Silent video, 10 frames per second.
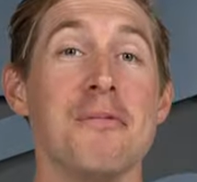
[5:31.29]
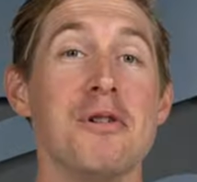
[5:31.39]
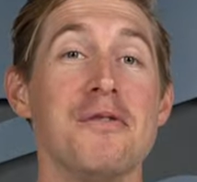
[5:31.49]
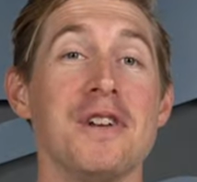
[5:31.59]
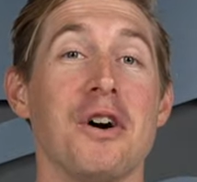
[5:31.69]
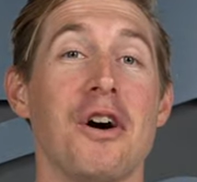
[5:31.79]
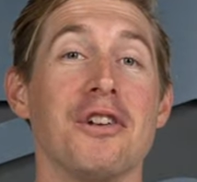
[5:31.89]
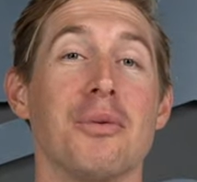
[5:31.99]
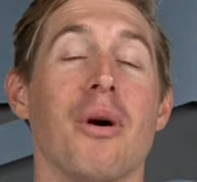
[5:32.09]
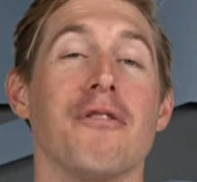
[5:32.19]
and moving
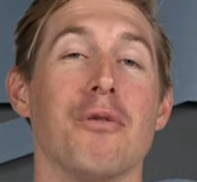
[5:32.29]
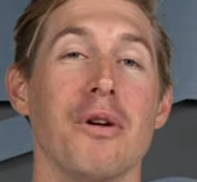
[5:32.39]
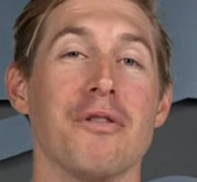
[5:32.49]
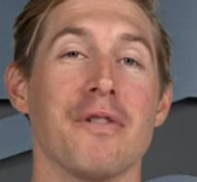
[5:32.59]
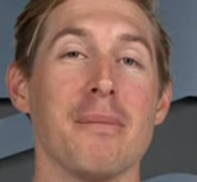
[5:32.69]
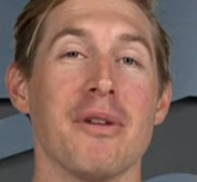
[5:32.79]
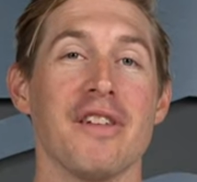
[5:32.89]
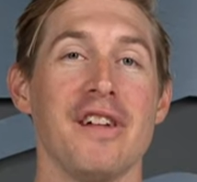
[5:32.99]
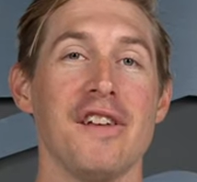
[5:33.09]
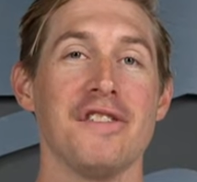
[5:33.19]
on to our fourth frame on
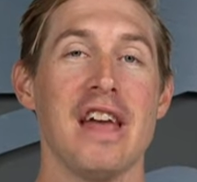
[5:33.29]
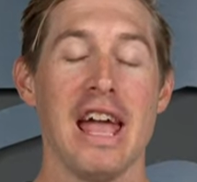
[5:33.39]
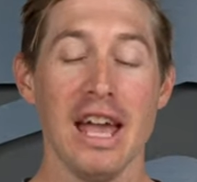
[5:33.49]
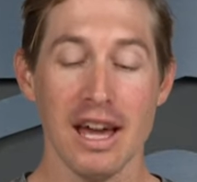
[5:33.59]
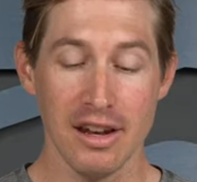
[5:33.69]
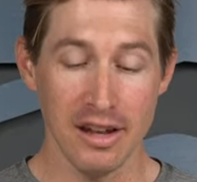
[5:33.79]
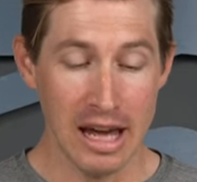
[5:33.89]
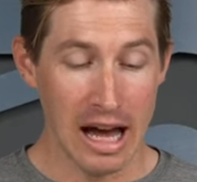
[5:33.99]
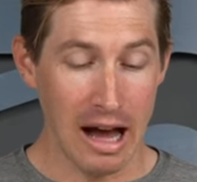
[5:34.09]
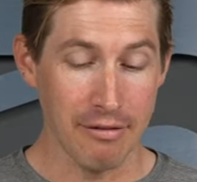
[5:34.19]
the list, and
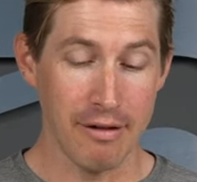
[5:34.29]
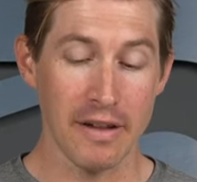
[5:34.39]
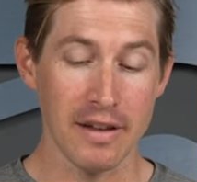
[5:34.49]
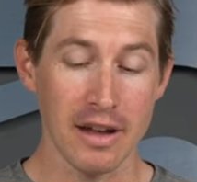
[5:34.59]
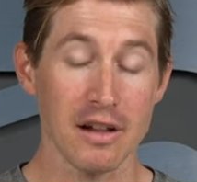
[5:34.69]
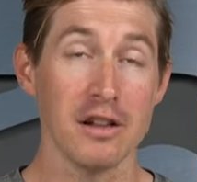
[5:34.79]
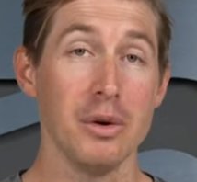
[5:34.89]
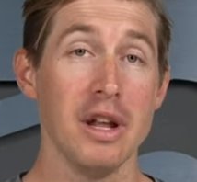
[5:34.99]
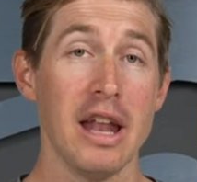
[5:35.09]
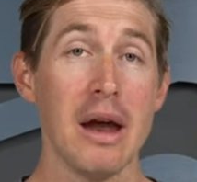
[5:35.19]
I finally
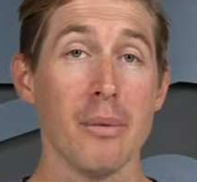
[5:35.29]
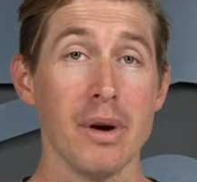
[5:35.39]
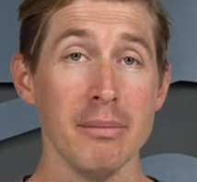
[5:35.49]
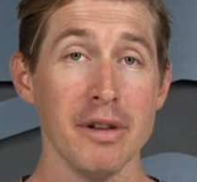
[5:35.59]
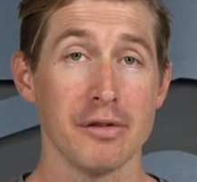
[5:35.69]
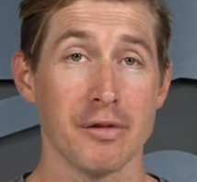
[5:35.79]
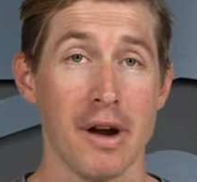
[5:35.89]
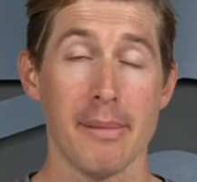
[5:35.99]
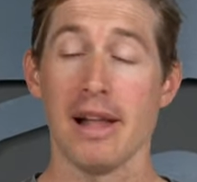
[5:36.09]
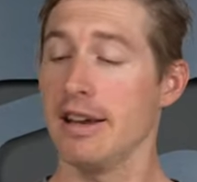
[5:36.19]
included a rimless
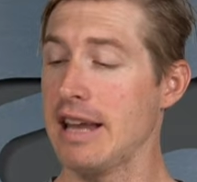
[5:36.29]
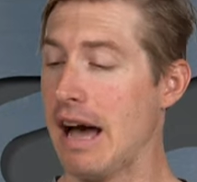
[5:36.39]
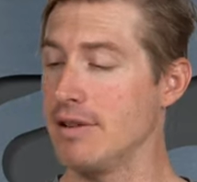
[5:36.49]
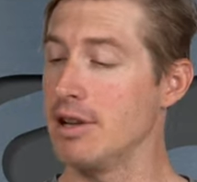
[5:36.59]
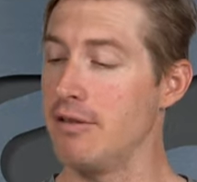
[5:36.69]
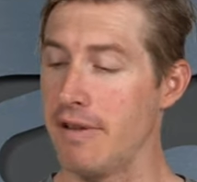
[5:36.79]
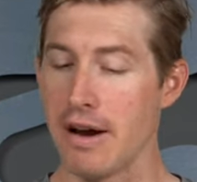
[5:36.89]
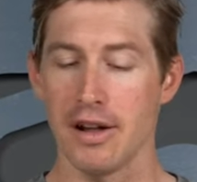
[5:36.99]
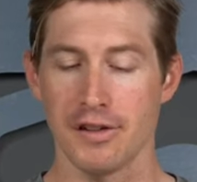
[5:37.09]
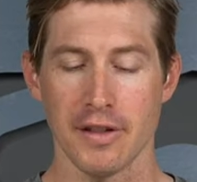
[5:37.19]
frame. I like to have a little
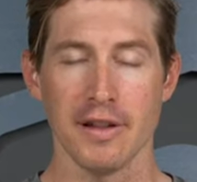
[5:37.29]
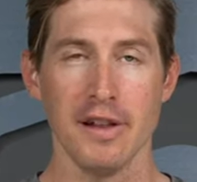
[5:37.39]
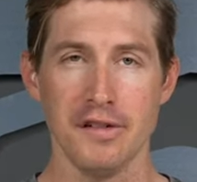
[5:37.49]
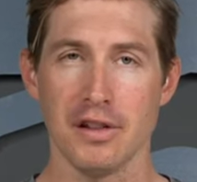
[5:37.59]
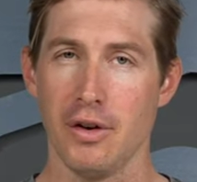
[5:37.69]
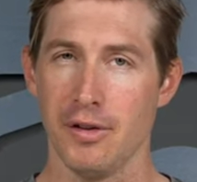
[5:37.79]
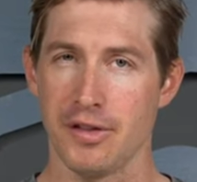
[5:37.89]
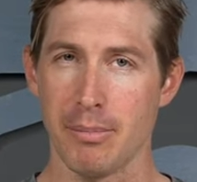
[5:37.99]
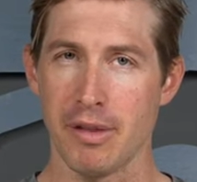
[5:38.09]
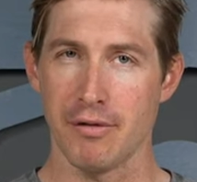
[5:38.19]
variance on the list, a little
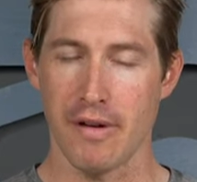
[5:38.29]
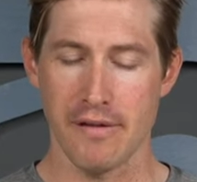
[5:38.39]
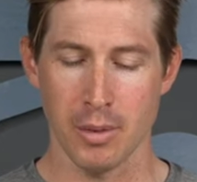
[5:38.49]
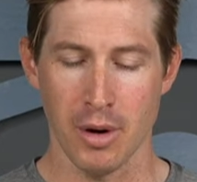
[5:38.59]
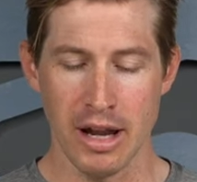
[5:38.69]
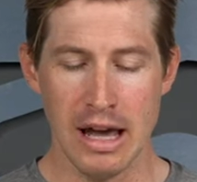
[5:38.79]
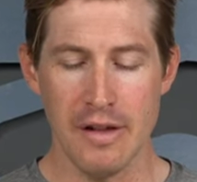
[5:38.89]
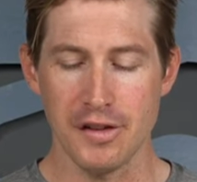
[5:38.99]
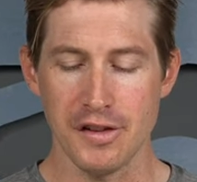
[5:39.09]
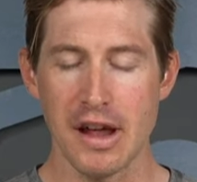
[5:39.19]
something for everyone.
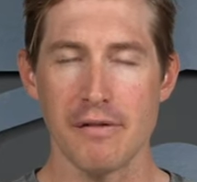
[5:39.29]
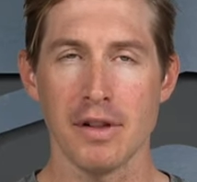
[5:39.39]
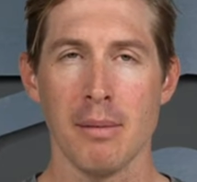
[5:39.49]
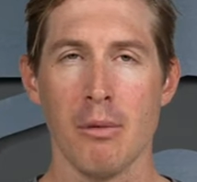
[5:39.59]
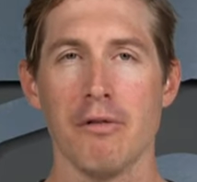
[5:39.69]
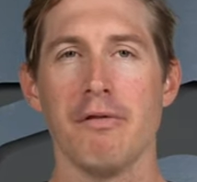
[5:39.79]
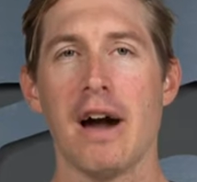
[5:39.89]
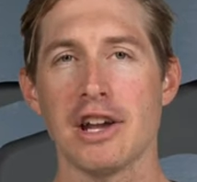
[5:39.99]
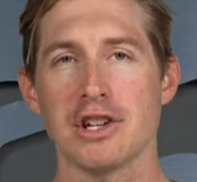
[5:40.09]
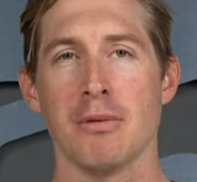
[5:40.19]
This is definitely a more
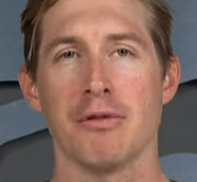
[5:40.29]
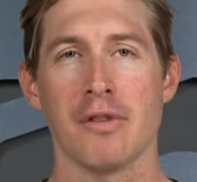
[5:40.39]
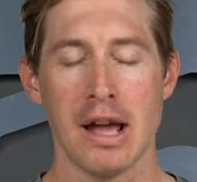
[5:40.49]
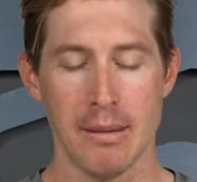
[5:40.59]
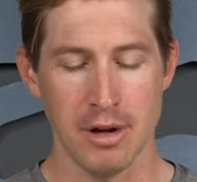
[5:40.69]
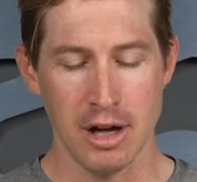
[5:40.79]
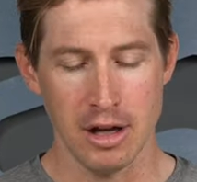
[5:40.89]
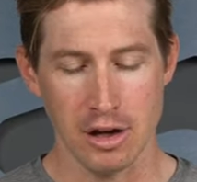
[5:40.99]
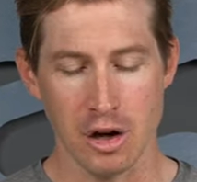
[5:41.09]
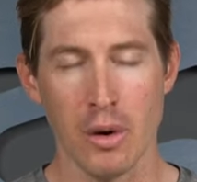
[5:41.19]
fashionable frame.
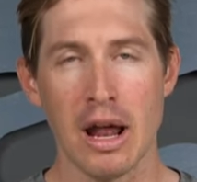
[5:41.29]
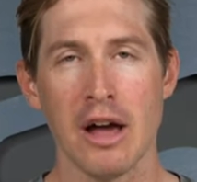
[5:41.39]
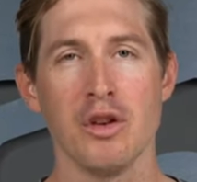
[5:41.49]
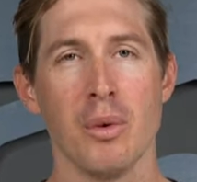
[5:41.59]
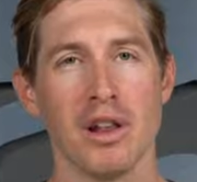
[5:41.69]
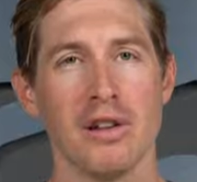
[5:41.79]
You're going out, you want to